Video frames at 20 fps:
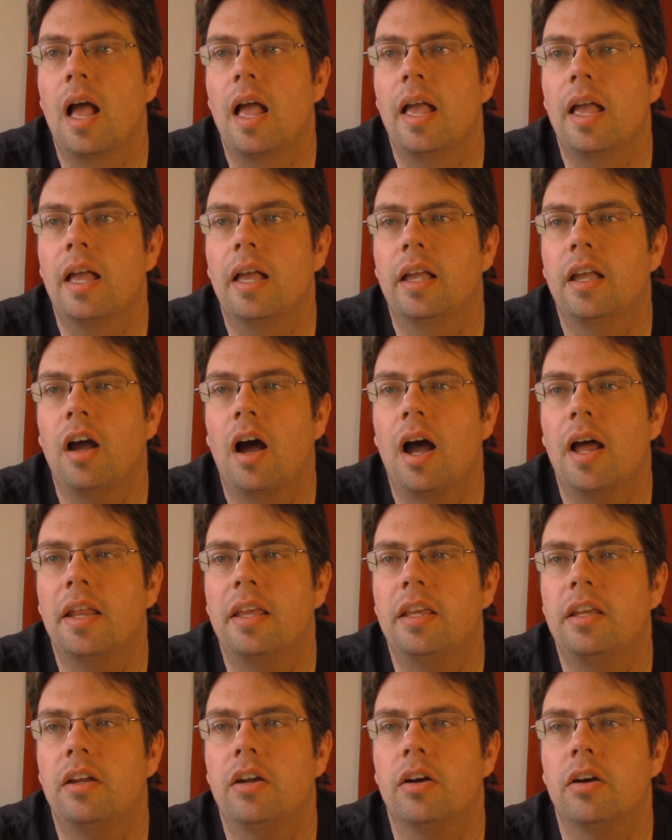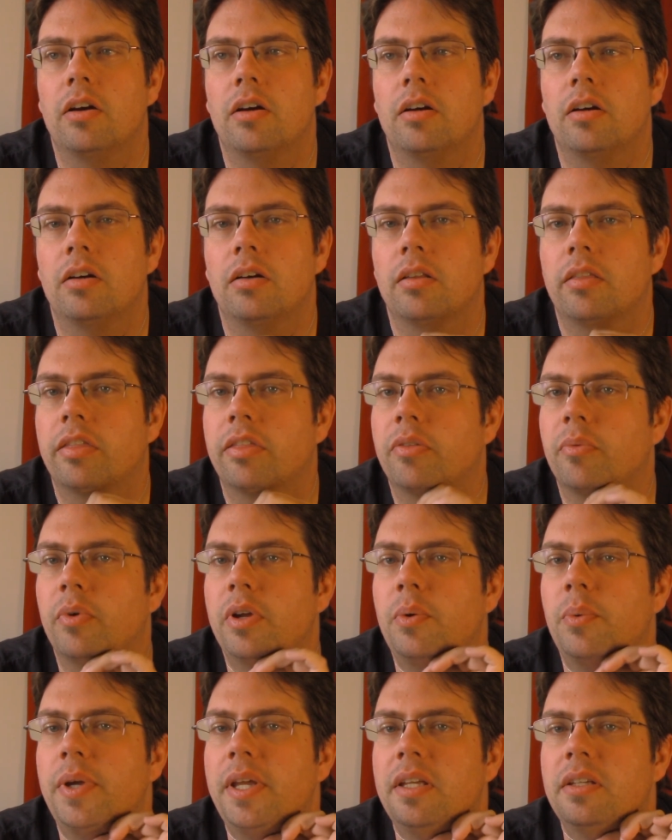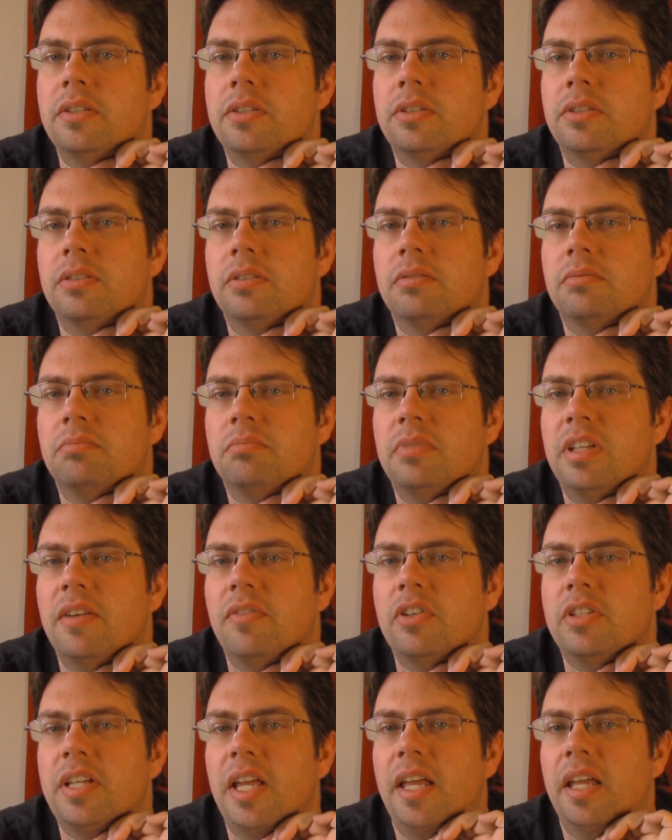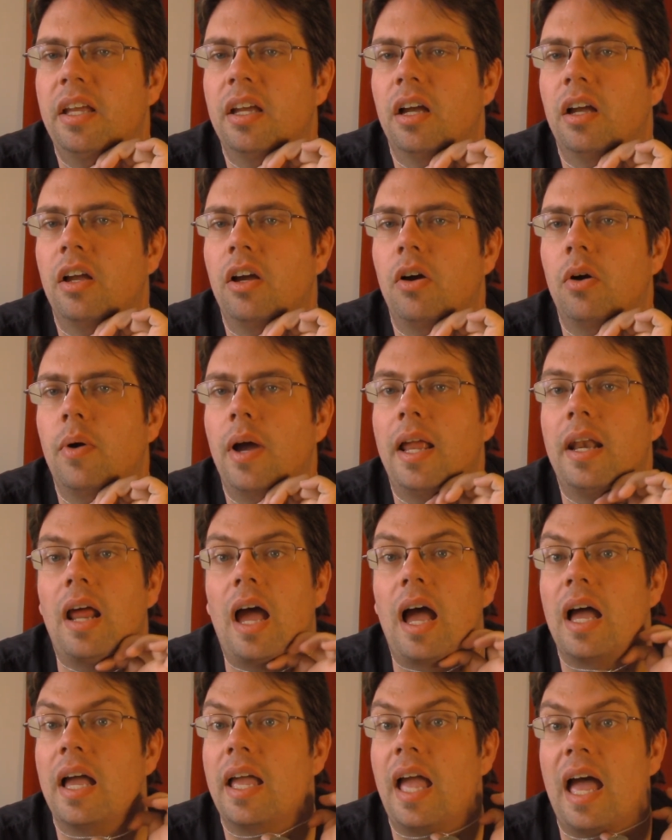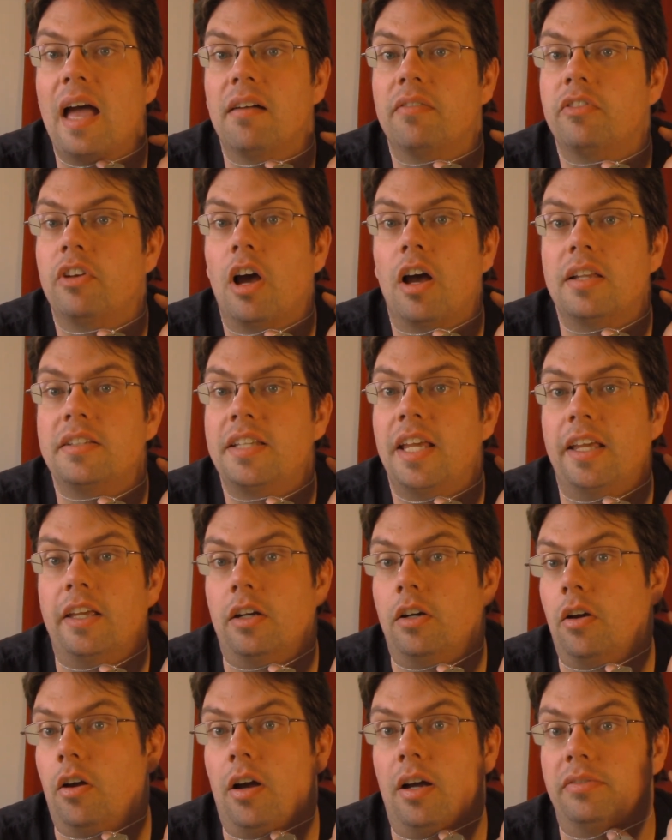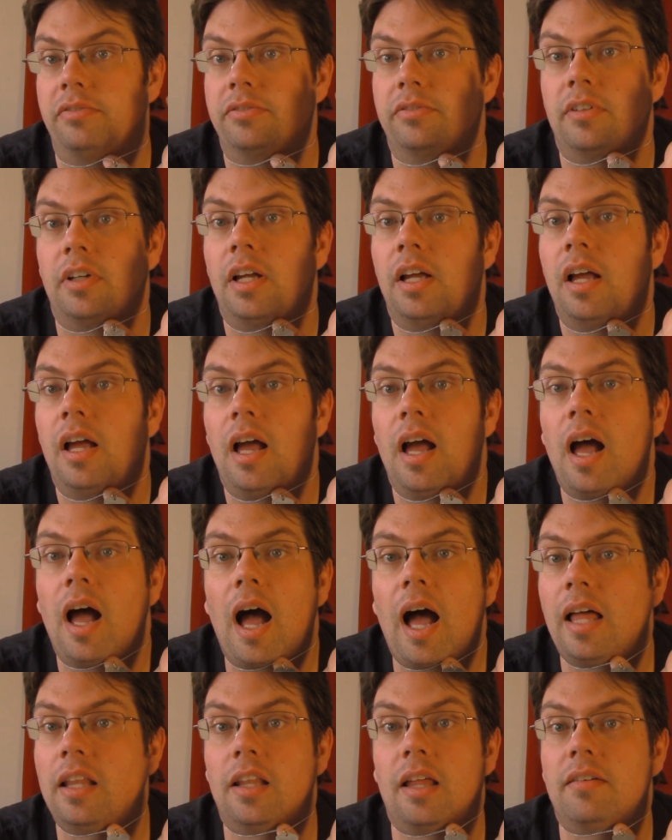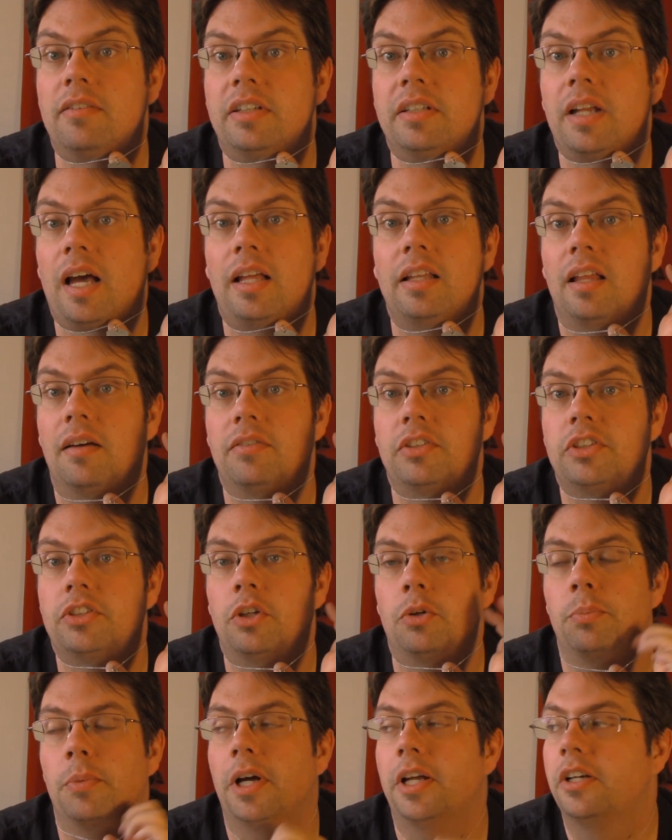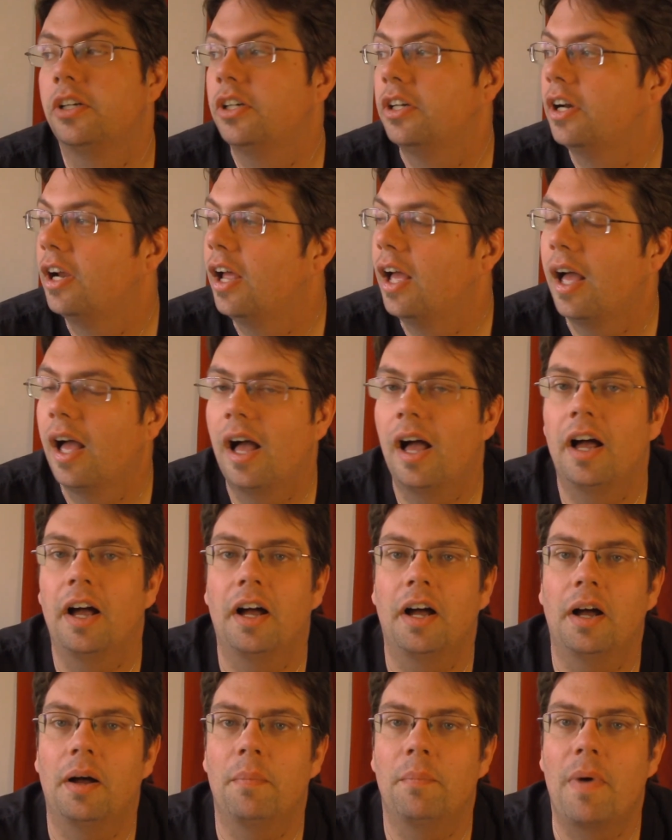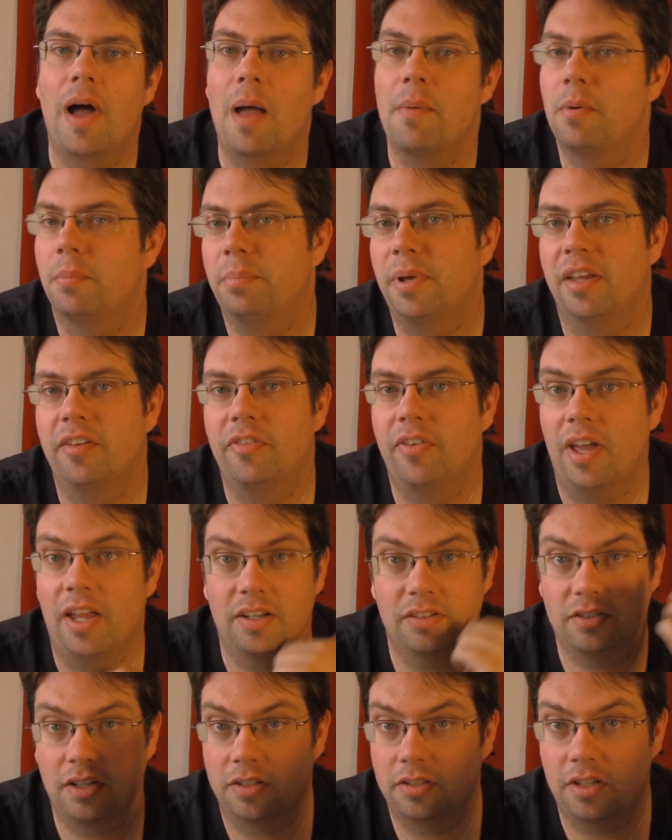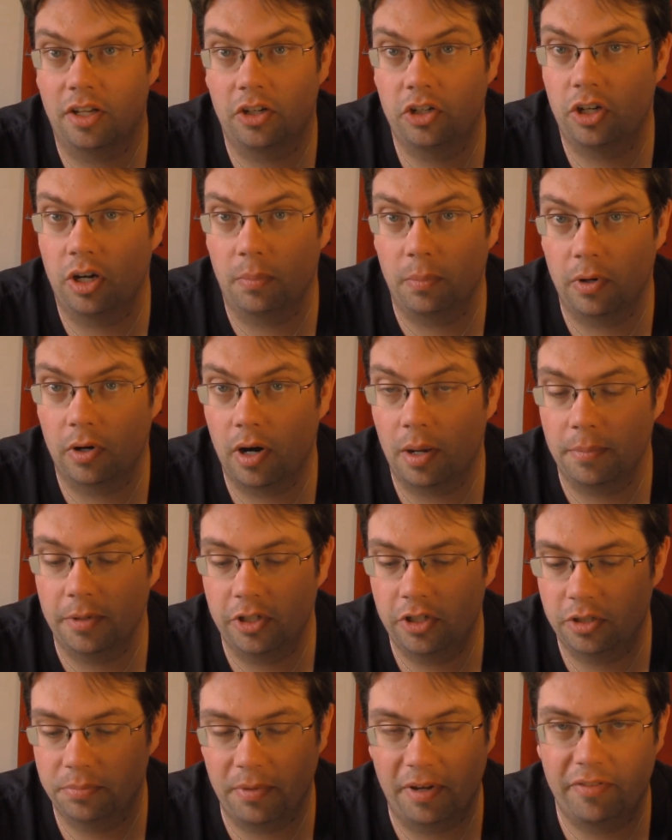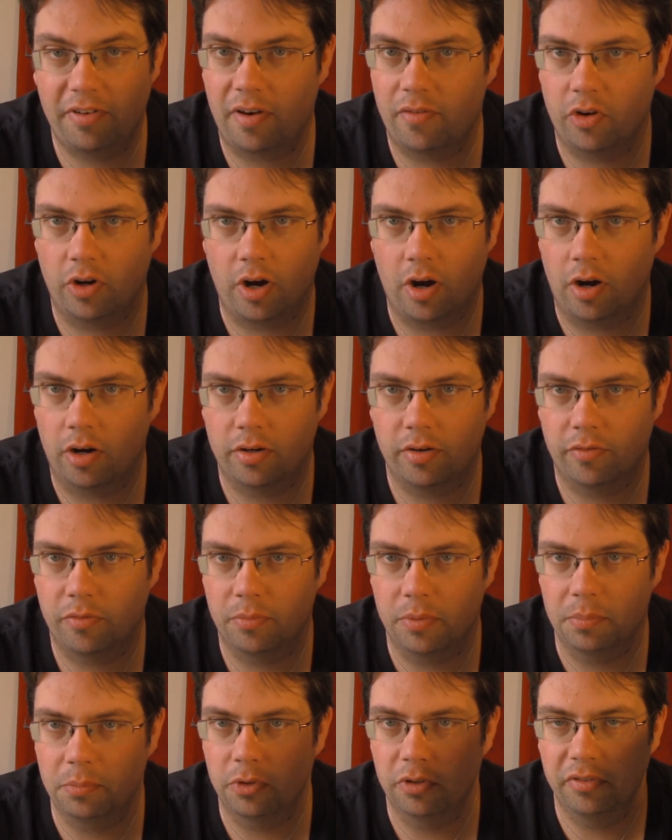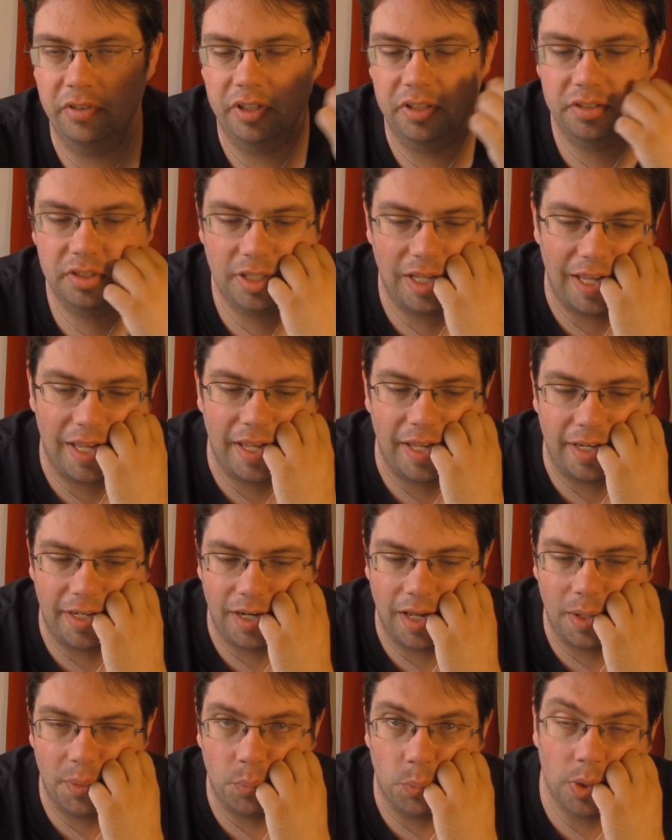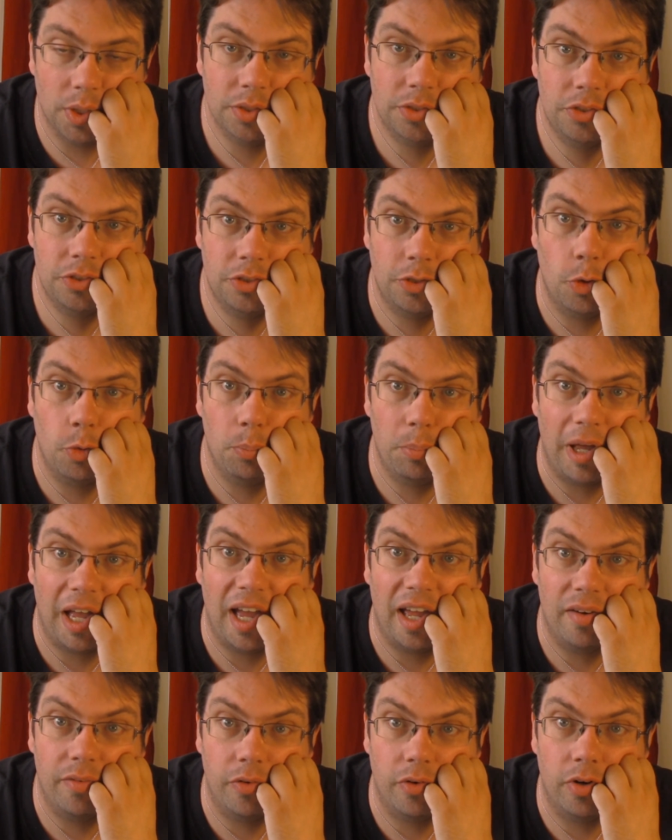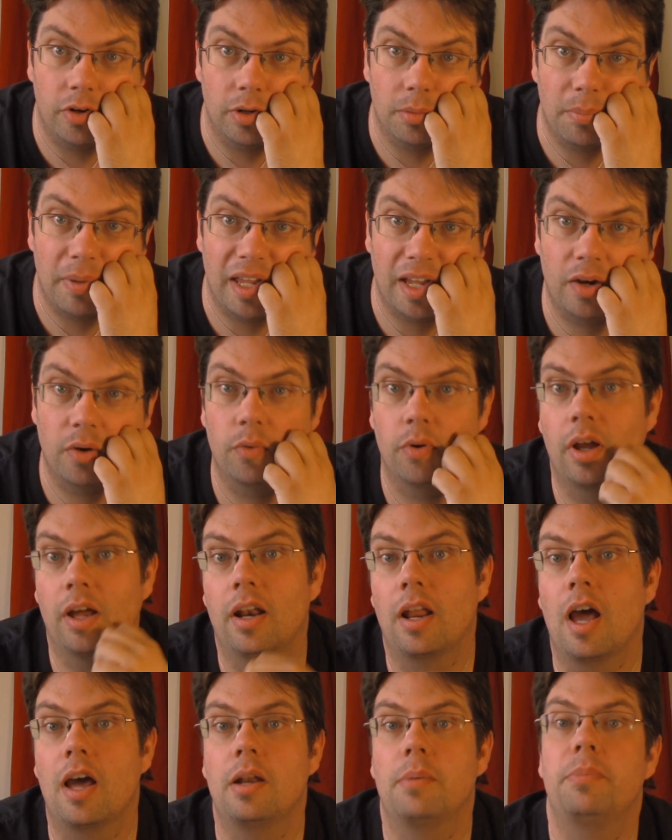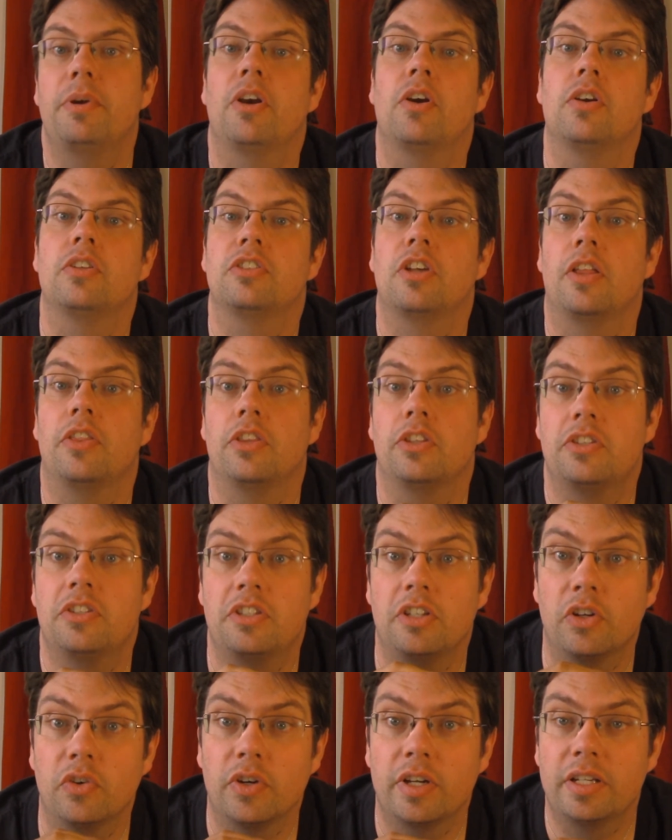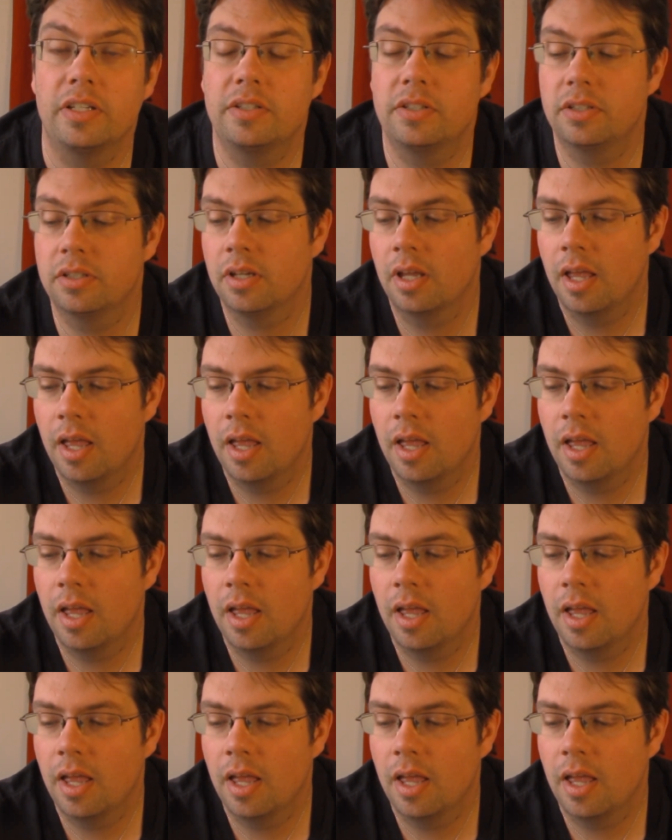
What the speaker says: it got here 3 weeks, give or take, ago, and I have not taken it off. I love it. I love it so much. I'm a big fan of Sunset Shimmer. I mean, she's my favorite character from the movies, and I want so bad for her to make an appearance on the series.